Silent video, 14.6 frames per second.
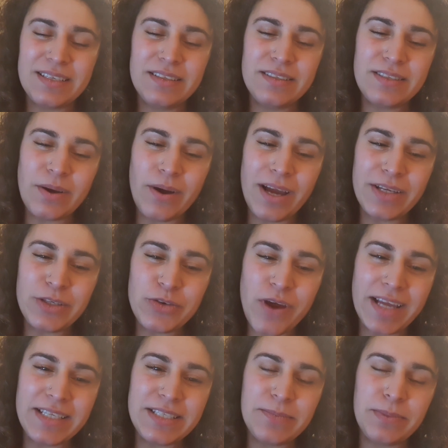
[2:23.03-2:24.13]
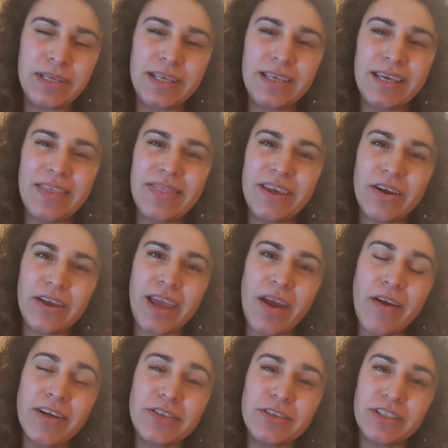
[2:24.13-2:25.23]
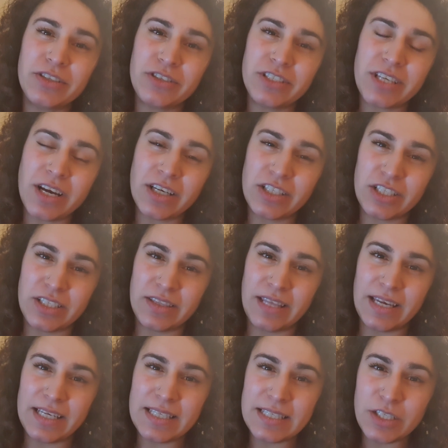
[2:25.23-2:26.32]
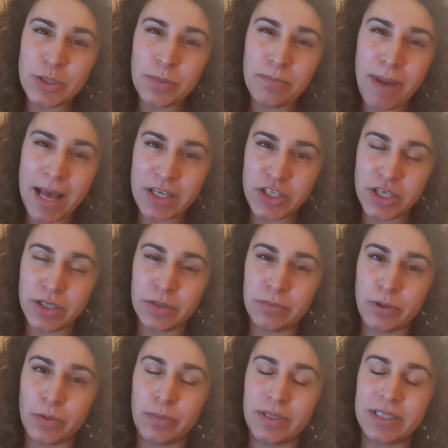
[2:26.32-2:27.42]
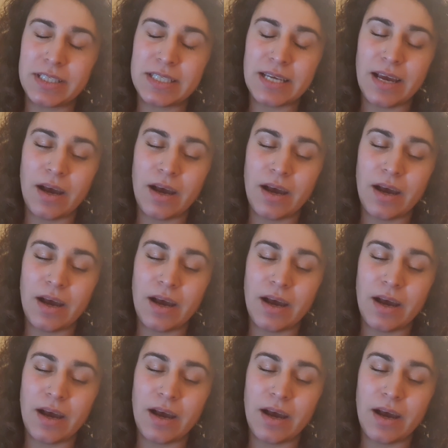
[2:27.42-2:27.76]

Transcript: So I try to be in their character introduction. That is such a magical moment.